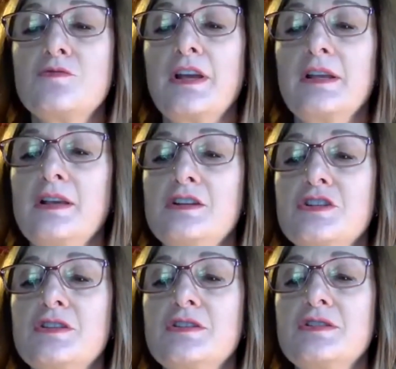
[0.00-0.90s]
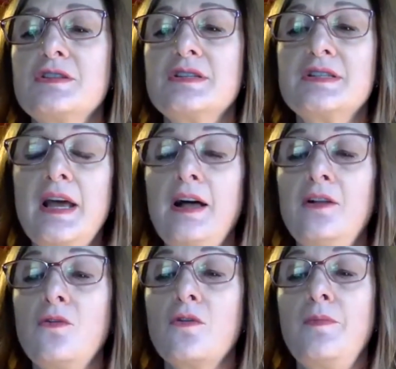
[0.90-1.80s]
regulations to
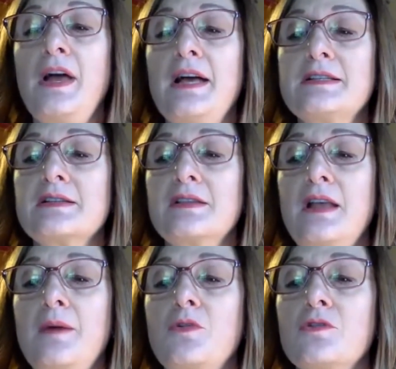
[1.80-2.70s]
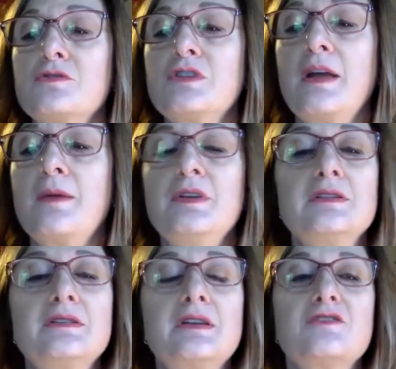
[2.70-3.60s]
sell or pass lab-grown
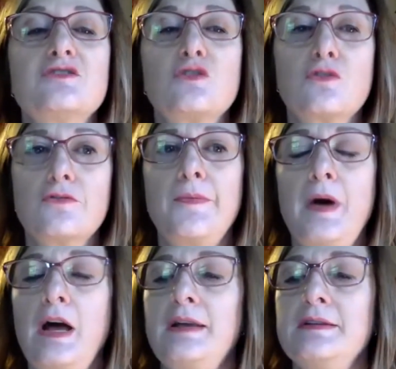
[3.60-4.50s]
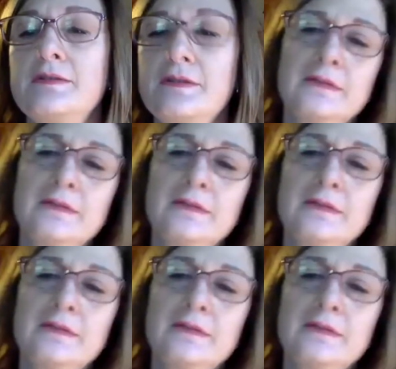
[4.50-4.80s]
diamonds as earth mined?